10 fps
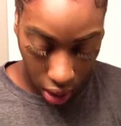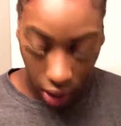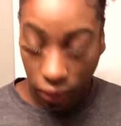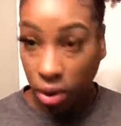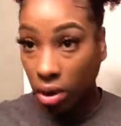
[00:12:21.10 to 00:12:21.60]

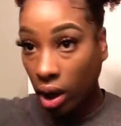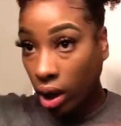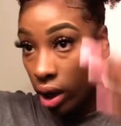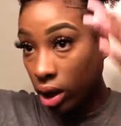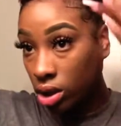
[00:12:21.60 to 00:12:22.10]
after
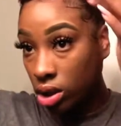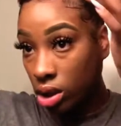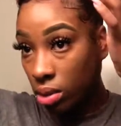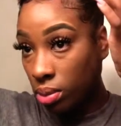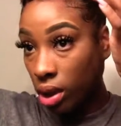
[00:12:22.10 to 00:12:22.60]
I just
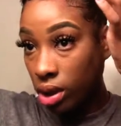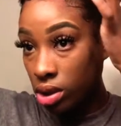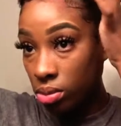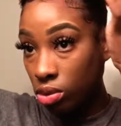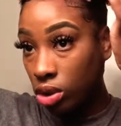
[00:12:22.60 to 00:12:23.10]
apply
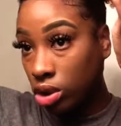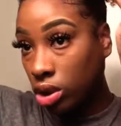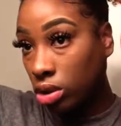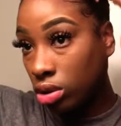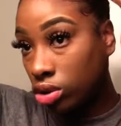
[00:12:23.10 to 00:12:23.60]
some more
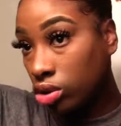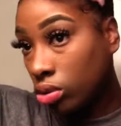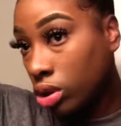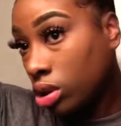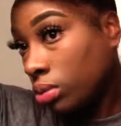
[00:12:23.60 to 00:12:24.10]
gel, if you
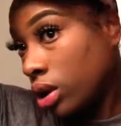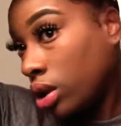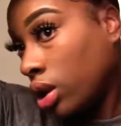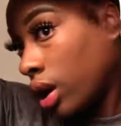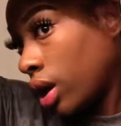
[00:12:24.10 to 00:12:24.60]
want to
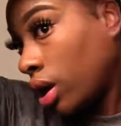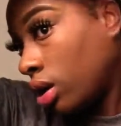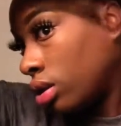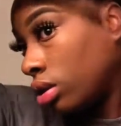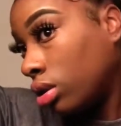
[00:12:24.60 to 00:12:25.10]
be
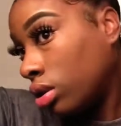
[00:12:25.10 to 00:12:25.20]
laid.